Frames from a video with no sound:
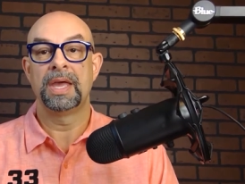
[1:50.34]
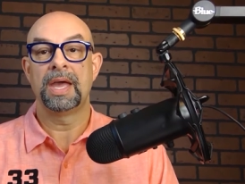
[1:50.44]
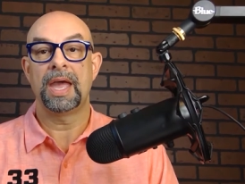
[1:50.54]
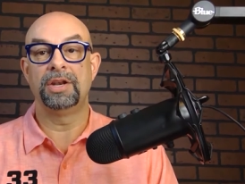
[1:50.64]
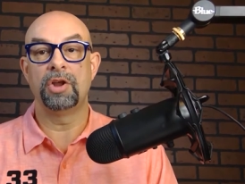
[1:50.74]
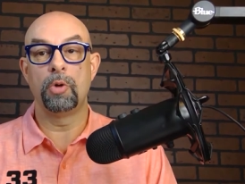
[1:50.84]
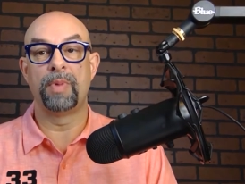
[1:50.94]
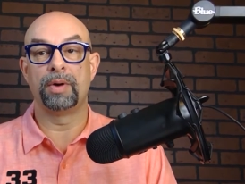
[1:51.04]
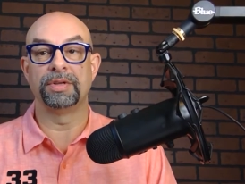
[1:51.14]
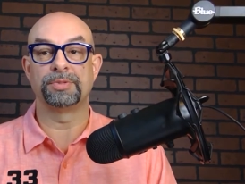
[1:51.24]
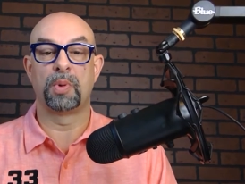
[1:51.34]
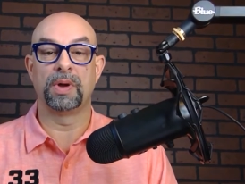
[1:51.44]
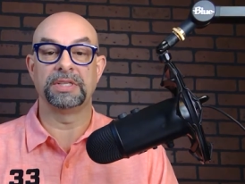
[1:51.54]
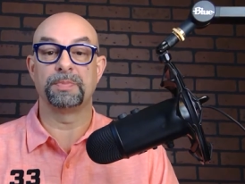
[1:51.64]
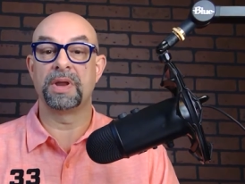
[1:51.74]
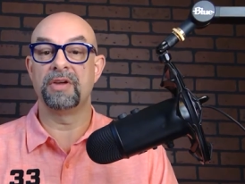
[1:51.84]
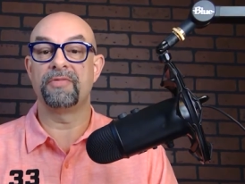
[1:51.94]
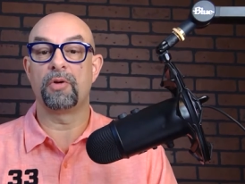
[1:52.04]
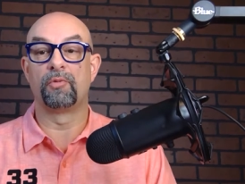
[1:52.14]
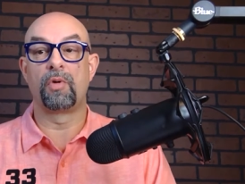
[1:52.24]
And no bonus points, but if
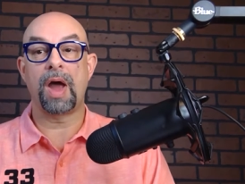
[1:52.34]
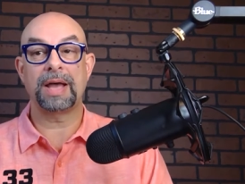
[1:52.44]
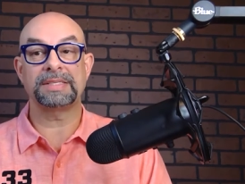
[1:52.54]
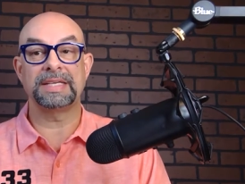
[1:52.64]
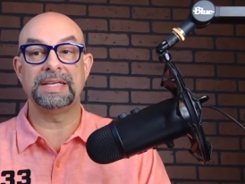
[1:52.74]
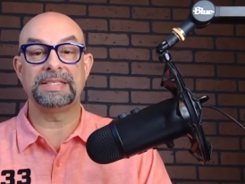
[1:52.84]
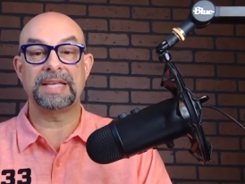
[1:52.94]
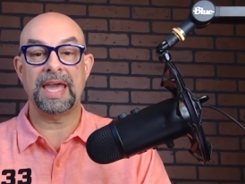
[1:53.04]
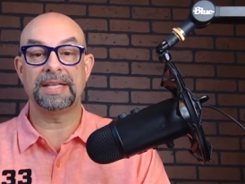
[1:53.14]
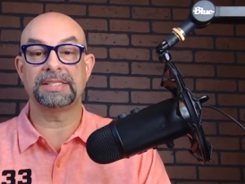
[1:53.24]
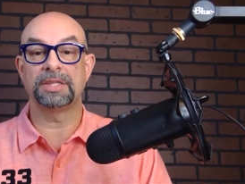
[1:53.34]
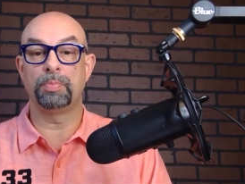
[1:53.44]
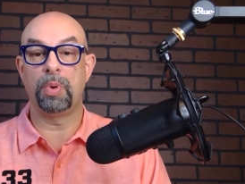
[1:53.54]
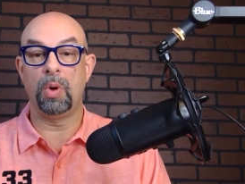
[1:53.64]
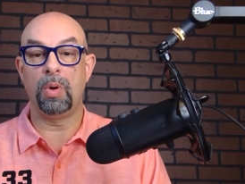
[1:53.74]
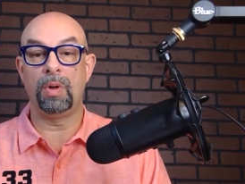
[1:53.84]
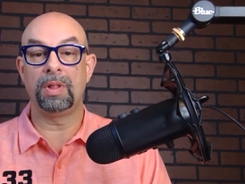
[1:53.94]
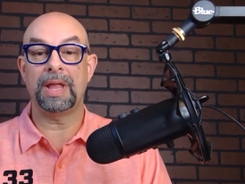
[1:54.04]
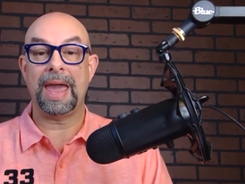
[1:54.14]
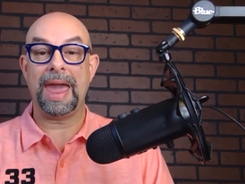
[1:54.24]
Rossi takes the
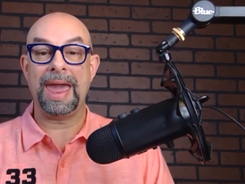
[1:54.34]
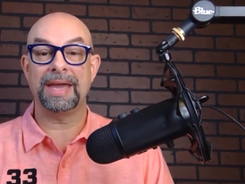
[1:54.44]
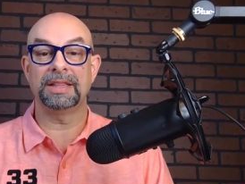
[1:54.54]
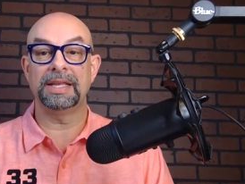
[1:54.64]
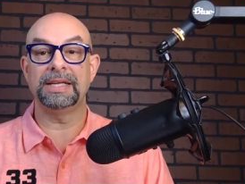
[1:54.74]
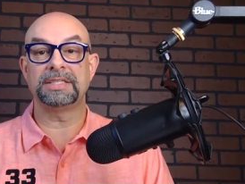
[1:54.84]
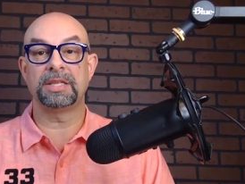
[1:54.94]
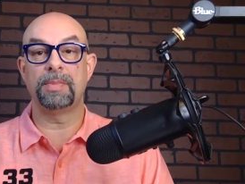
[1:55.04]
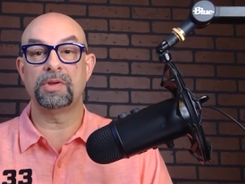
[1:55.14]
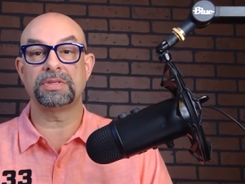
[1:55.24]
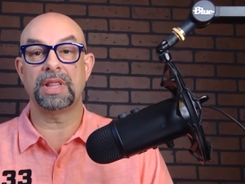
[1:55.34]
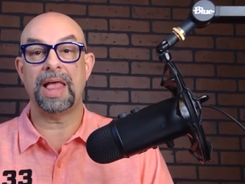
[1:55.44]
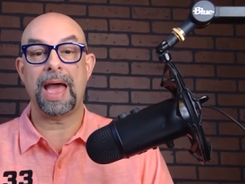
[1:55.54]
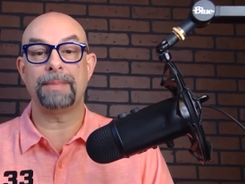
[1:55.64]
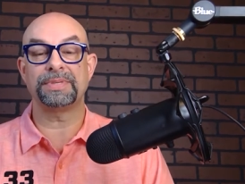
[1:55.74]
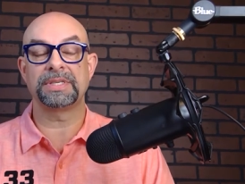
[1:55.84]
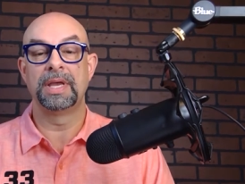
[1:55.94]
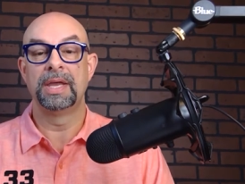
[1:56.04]
pole and leads the most laps,